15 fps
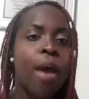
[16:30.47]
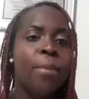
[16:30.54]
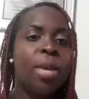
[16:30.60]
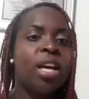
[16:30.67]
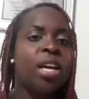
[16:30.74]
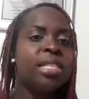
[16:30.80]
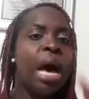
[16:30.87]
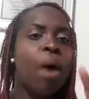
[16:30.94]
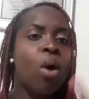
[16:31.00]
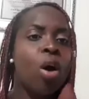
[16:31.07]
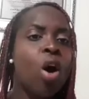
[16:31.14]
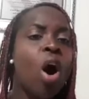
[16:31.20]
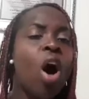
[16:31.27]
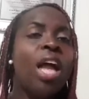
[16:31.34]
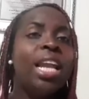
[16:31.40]
Because our
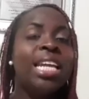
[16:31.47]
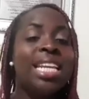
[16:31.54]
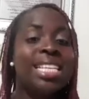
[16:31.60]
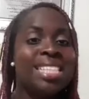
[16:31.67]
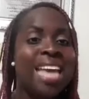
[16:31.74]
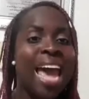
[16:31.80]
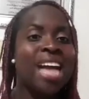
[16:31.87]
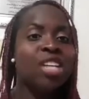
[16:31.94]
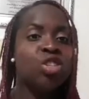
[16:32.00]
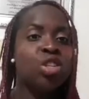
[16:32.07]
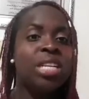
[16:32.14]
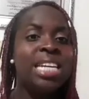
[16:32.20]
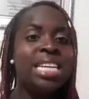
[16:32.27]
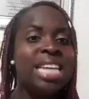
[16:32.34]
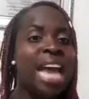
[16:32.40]
calling is
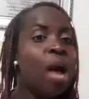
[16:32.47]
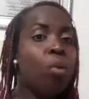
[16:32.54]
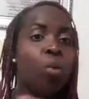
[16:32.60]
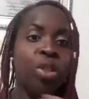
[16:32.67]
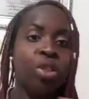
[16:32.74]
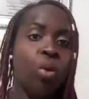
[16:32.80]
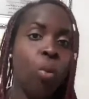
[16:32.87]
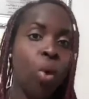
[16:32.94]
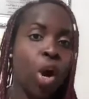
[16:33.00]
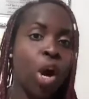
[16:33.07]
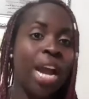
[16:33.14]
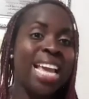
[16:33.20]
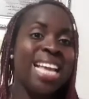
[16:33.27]
actually not with the word.